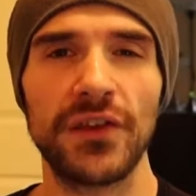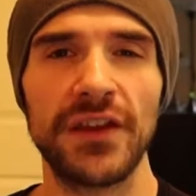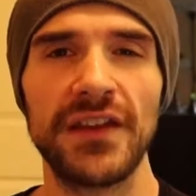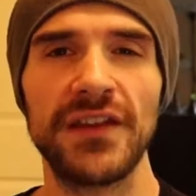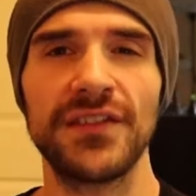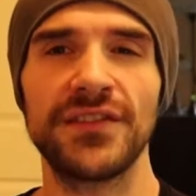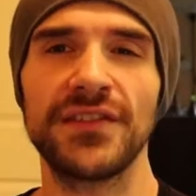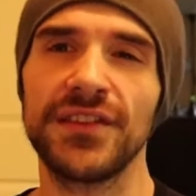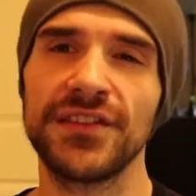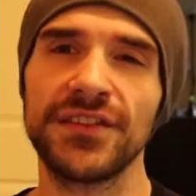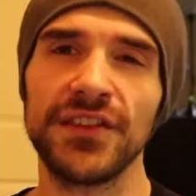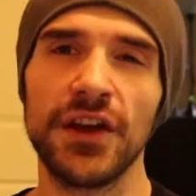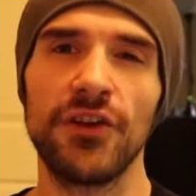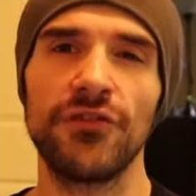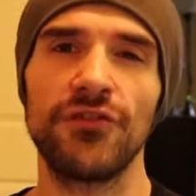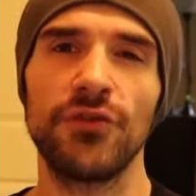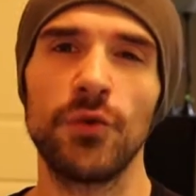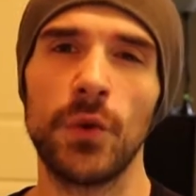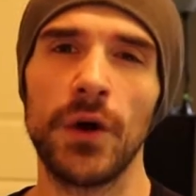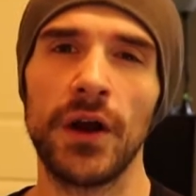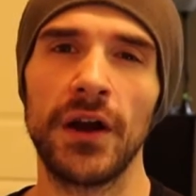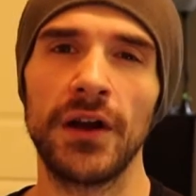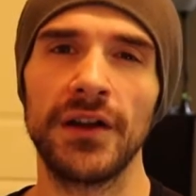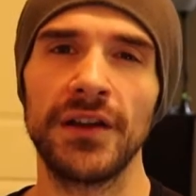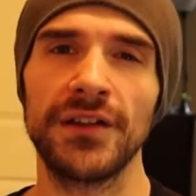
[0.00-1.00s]
keys to
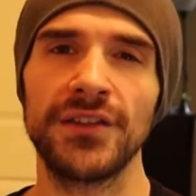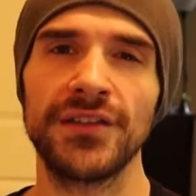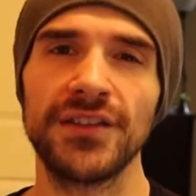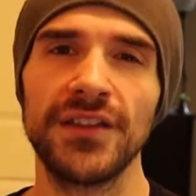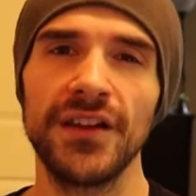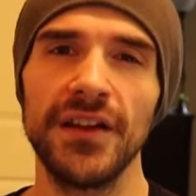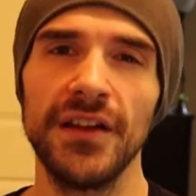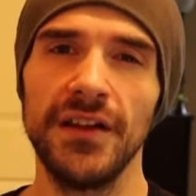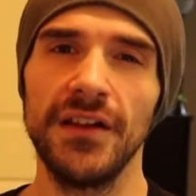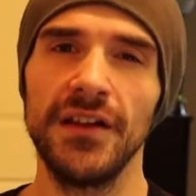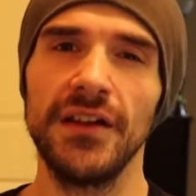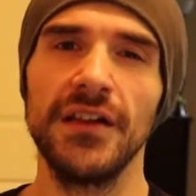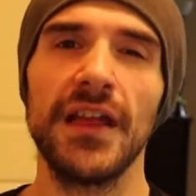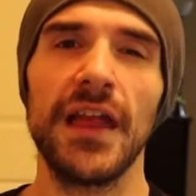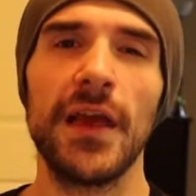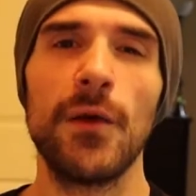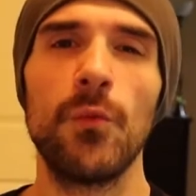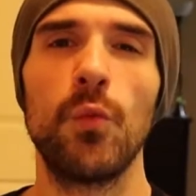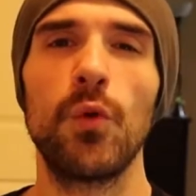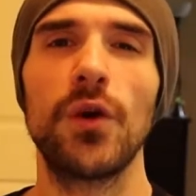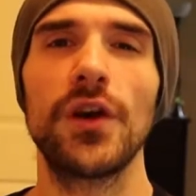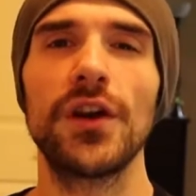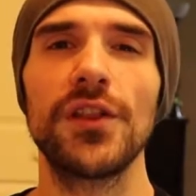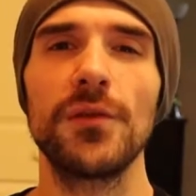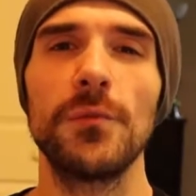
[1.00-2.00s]
self-awareness
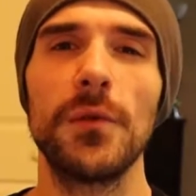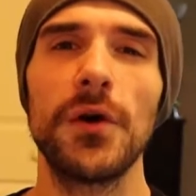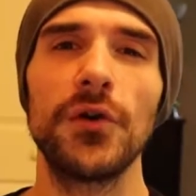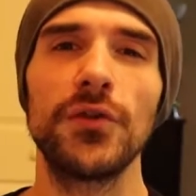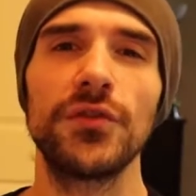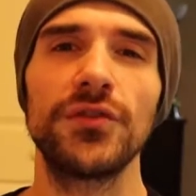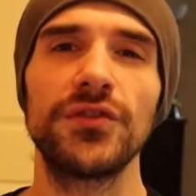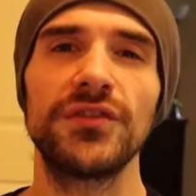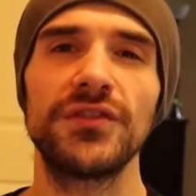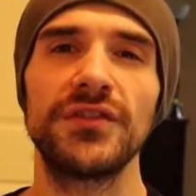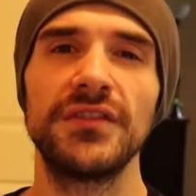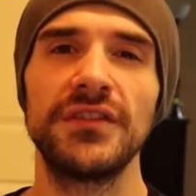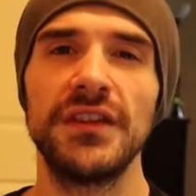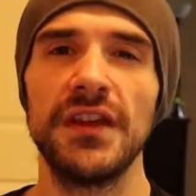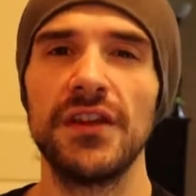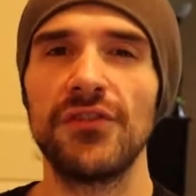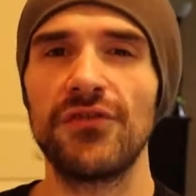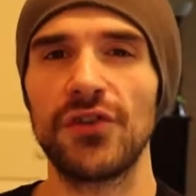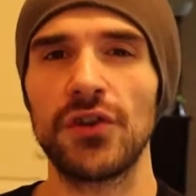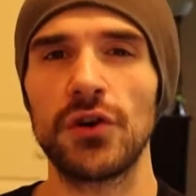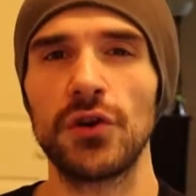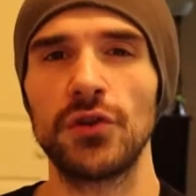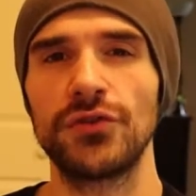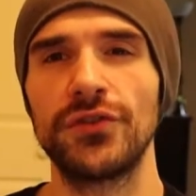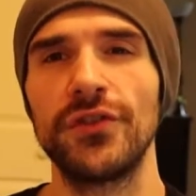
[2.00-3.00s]
and one of the most
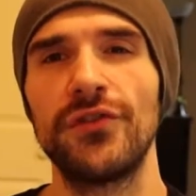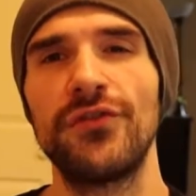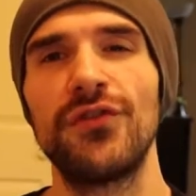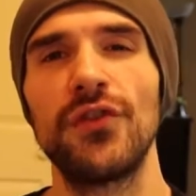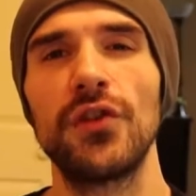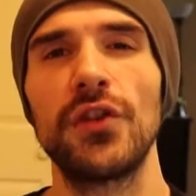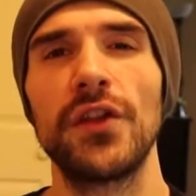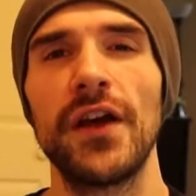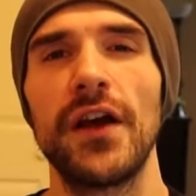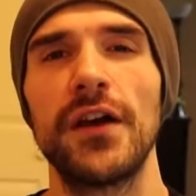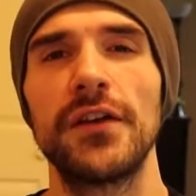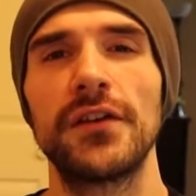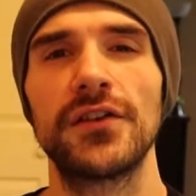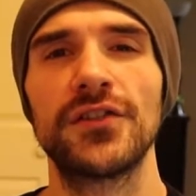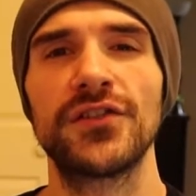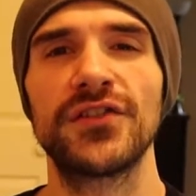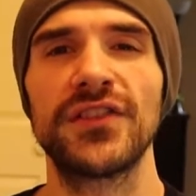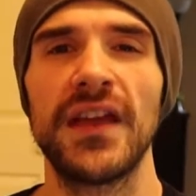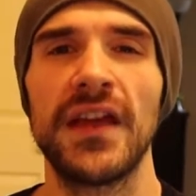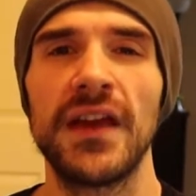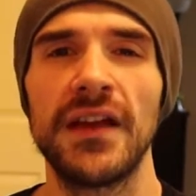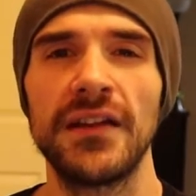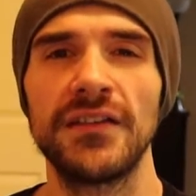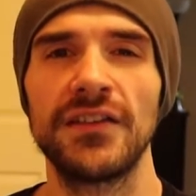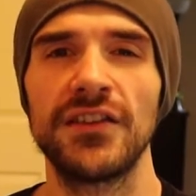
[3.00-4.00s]
difficult to fully
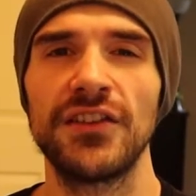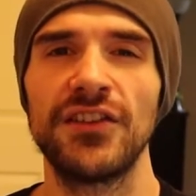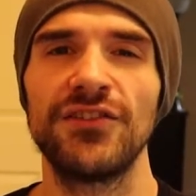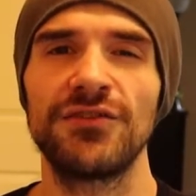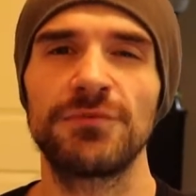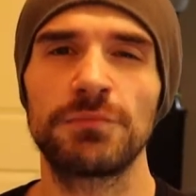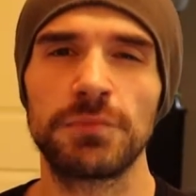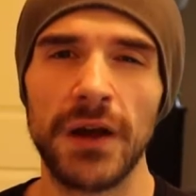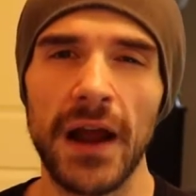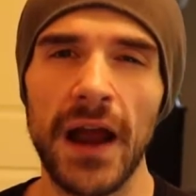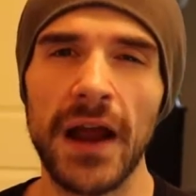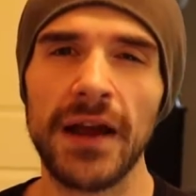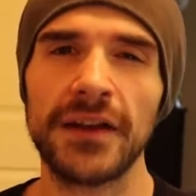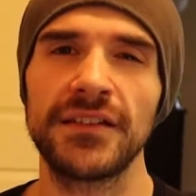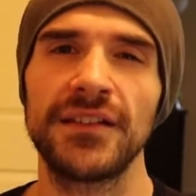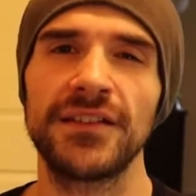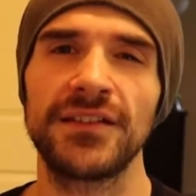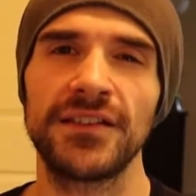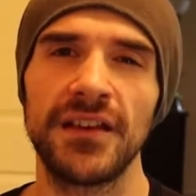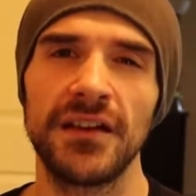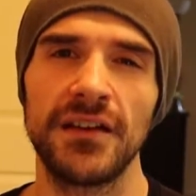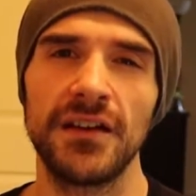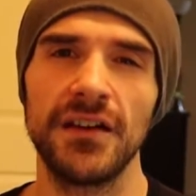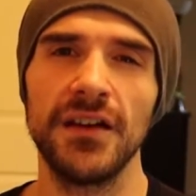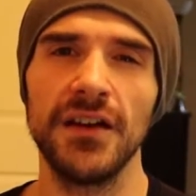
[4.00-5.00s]
understand until you've
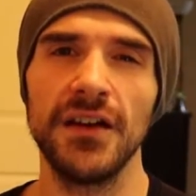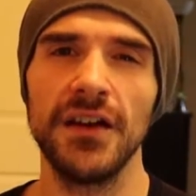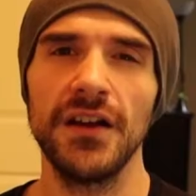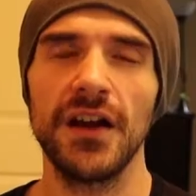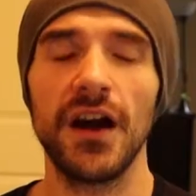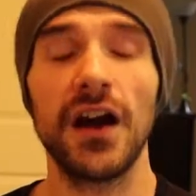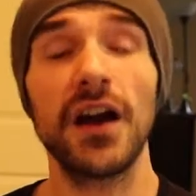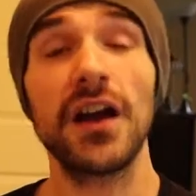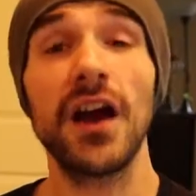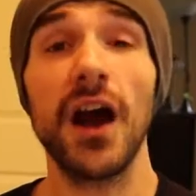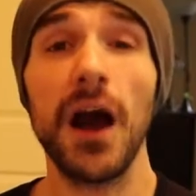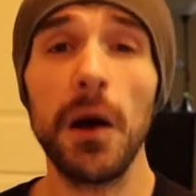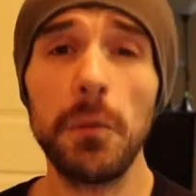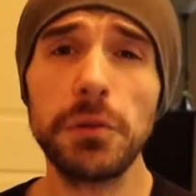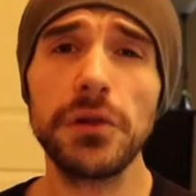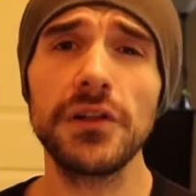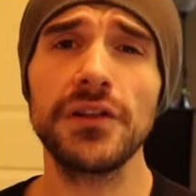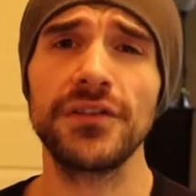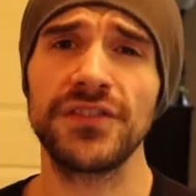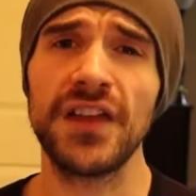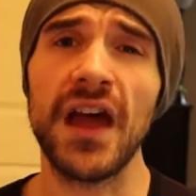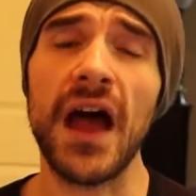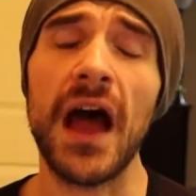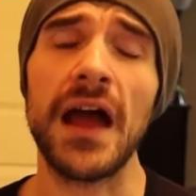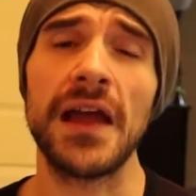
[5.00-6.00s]
practiced it a couple
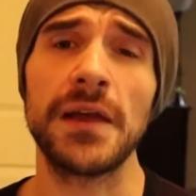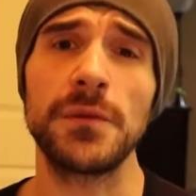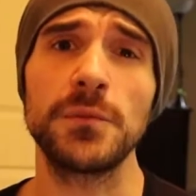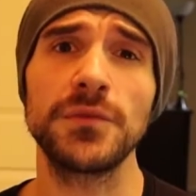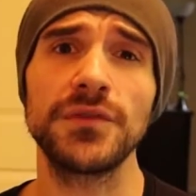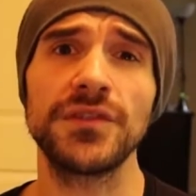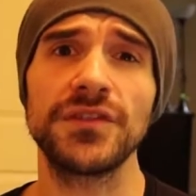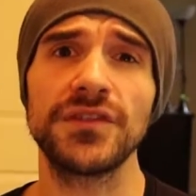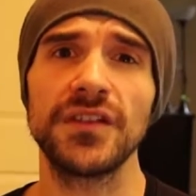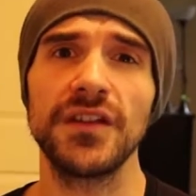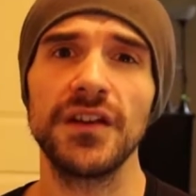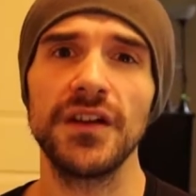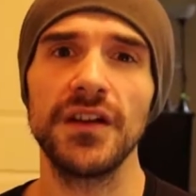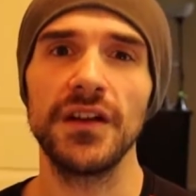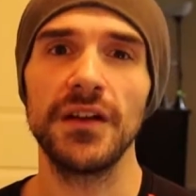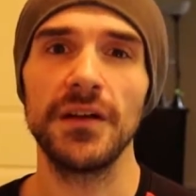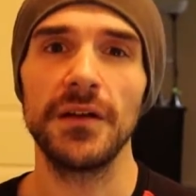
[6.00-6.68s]
of times.